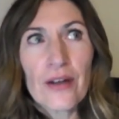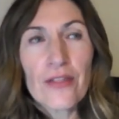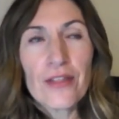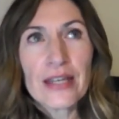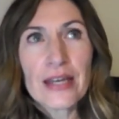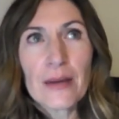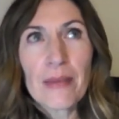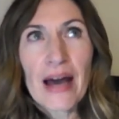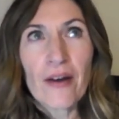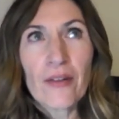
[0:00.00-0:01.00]
thinking
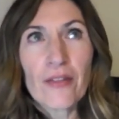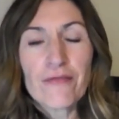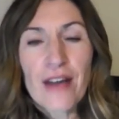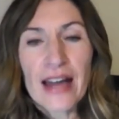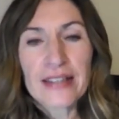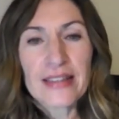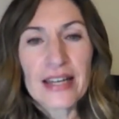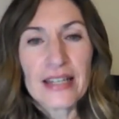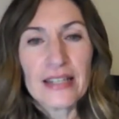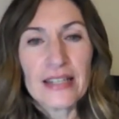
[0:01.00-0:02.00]
about the fact
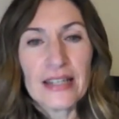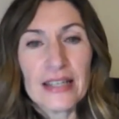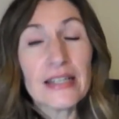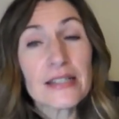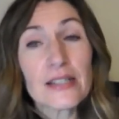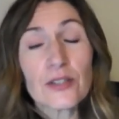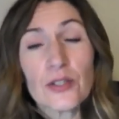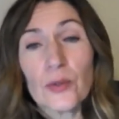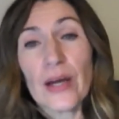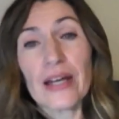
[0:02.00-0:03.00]
that it is a
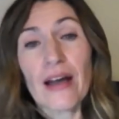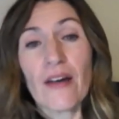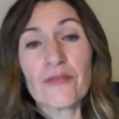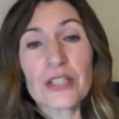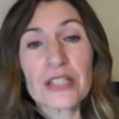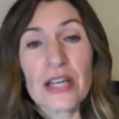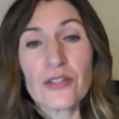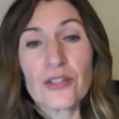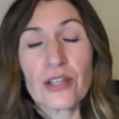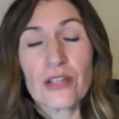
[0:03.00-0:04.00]
two-way
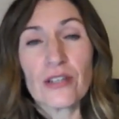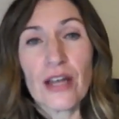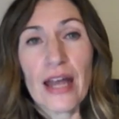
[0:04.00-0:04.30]
conversation,